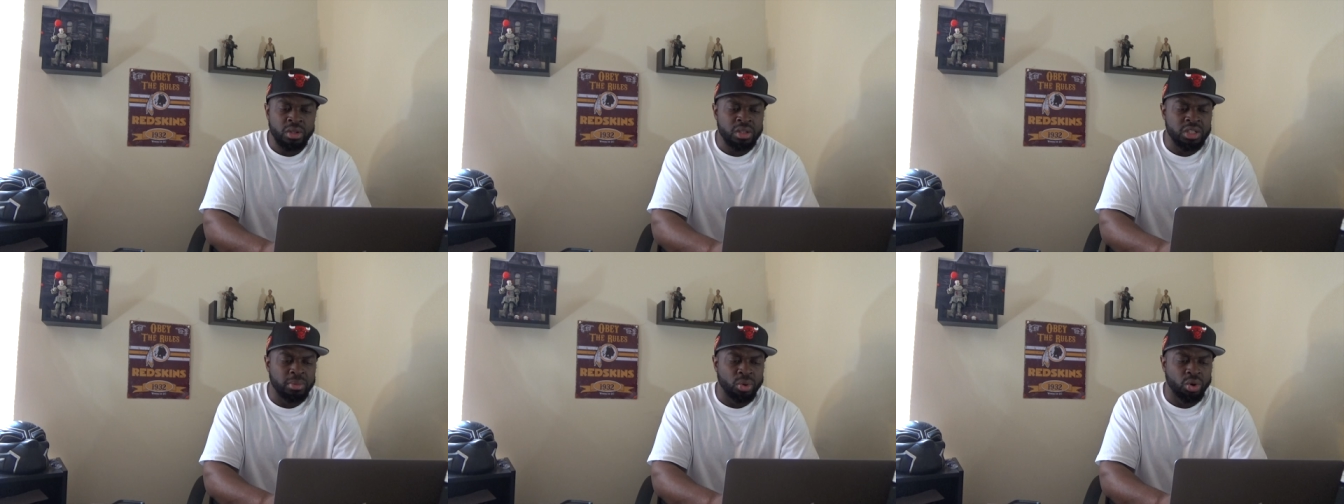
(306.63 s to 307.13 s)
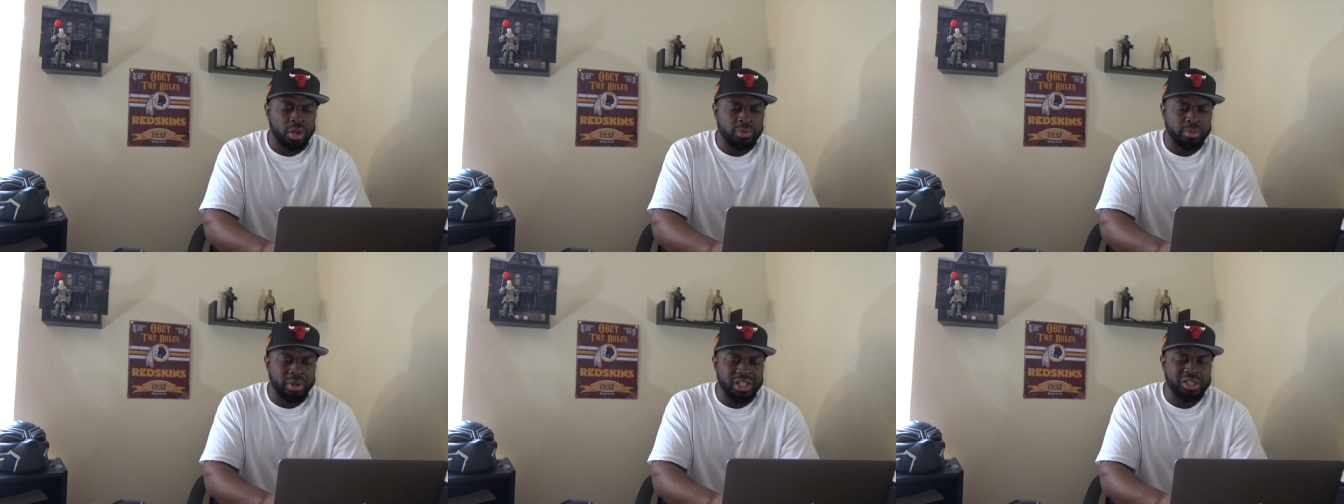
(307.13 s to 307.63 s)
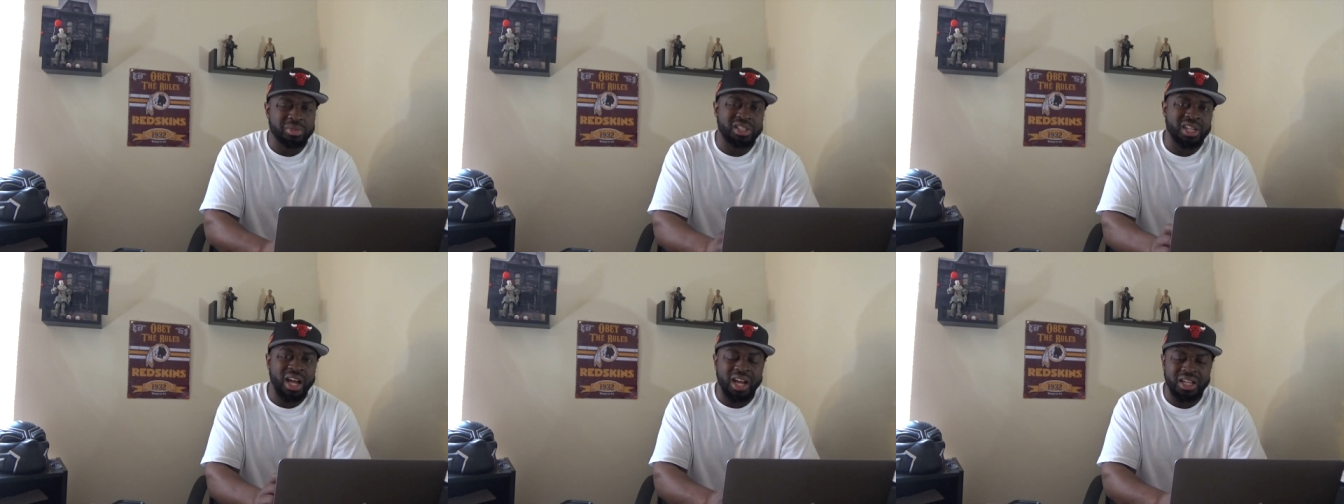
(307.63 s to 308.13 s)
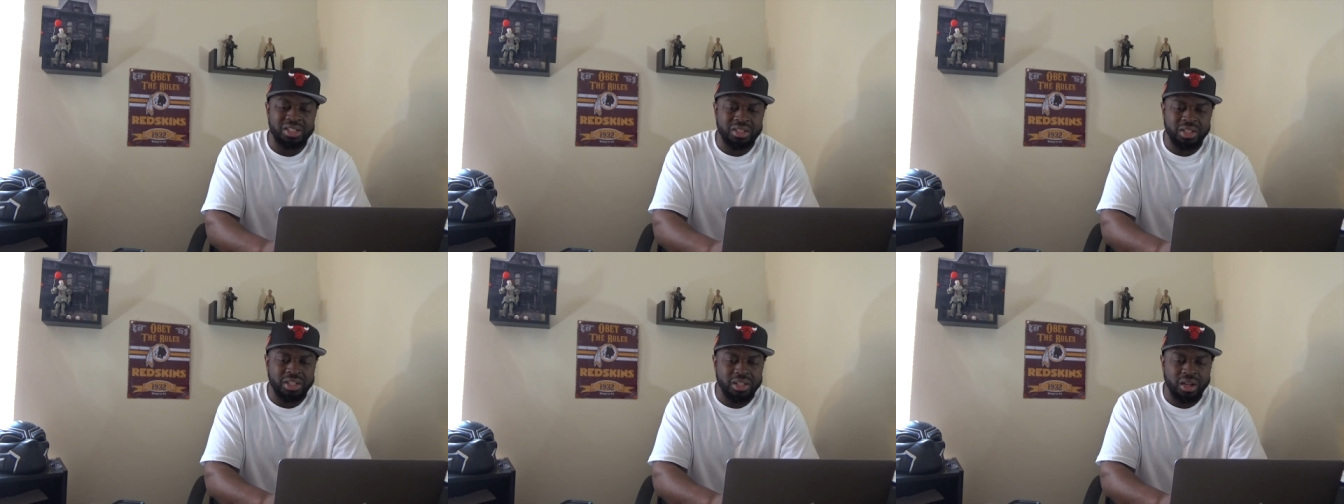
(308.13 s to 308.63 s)
some more information besides
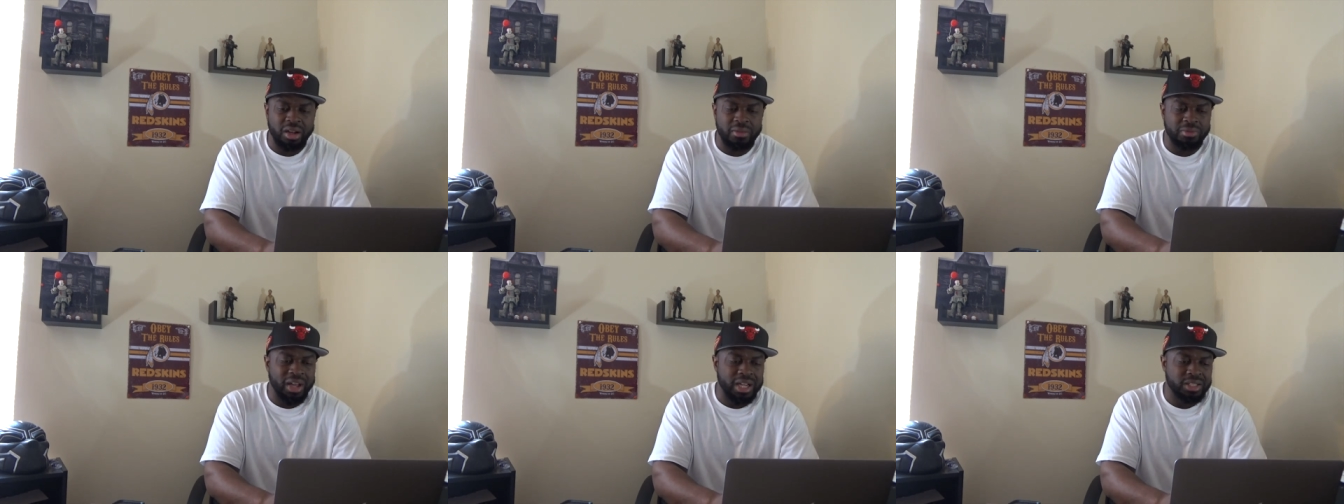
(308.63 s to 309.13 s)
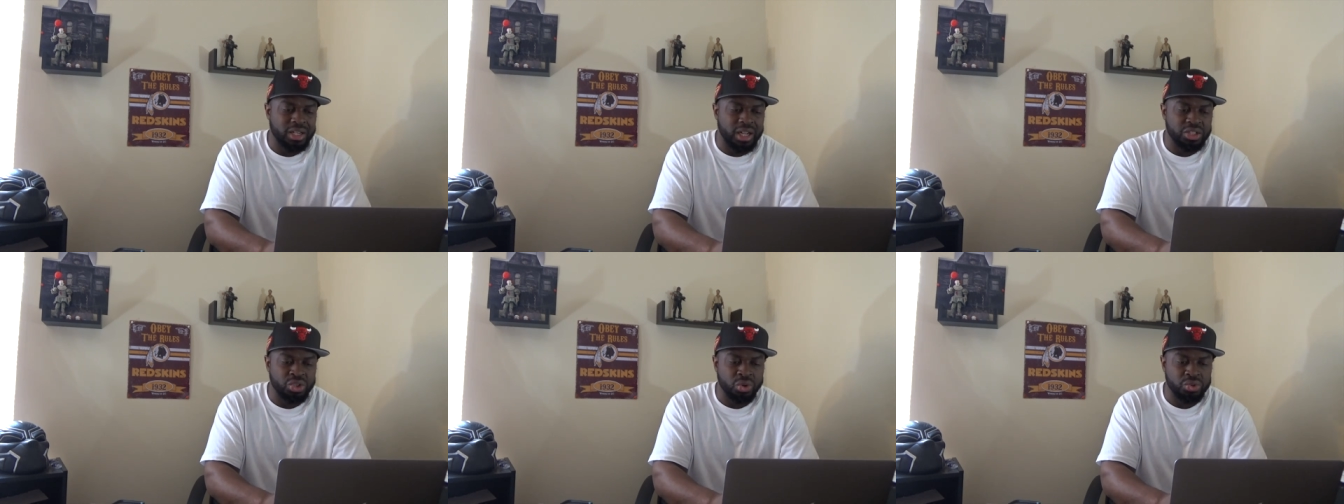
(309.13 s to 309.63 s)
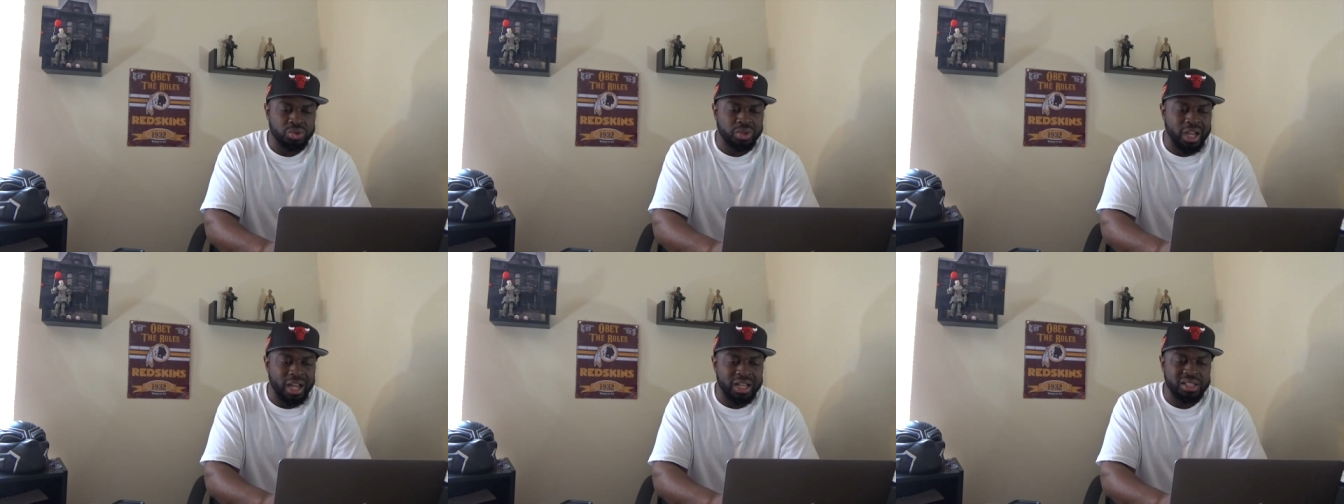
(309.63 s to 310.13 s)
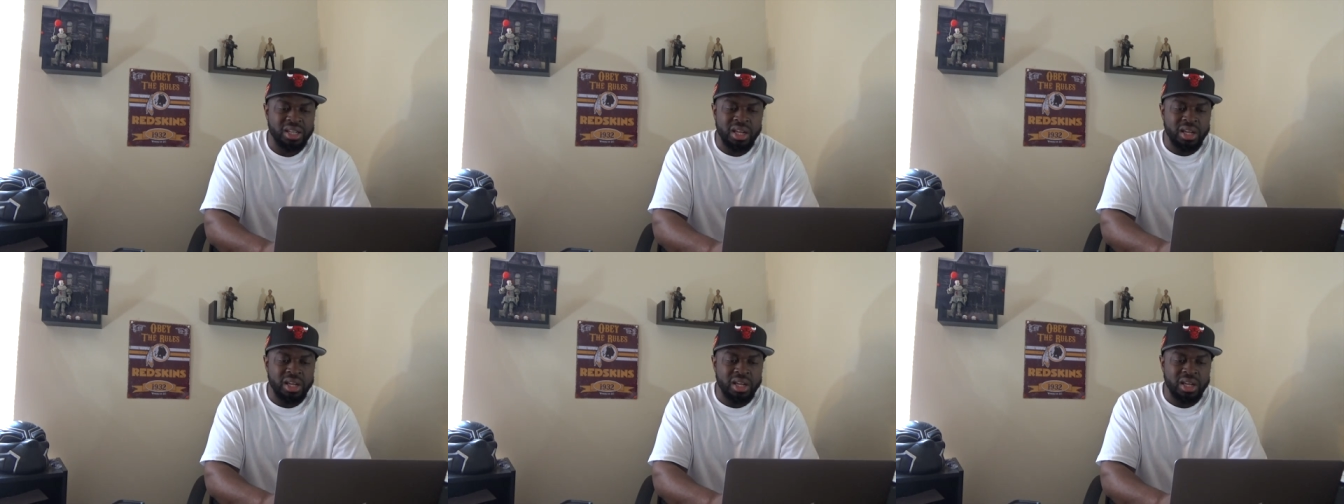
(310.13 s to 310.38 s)
the uh, facts that I've told you guys.